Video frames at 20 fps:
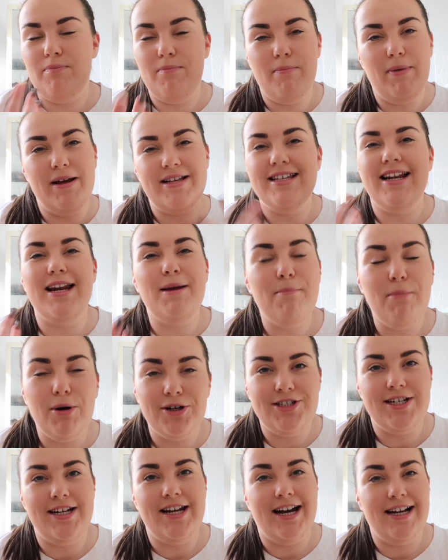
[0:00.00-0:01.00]
basically
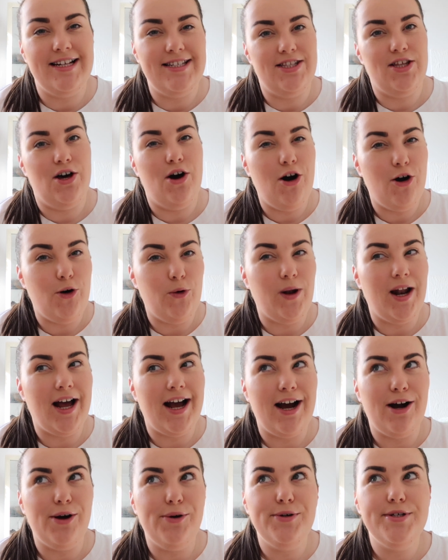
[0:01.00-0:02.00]
modernise the whole
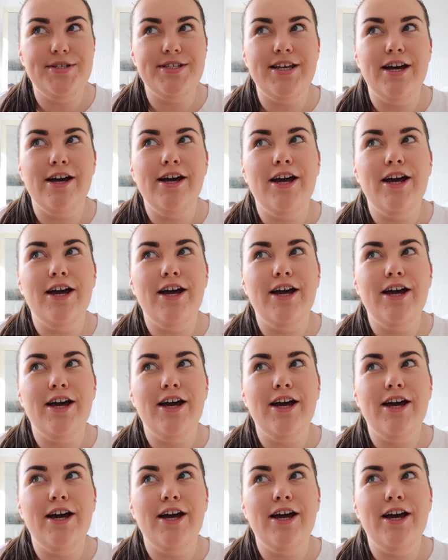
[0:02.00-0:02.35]
house,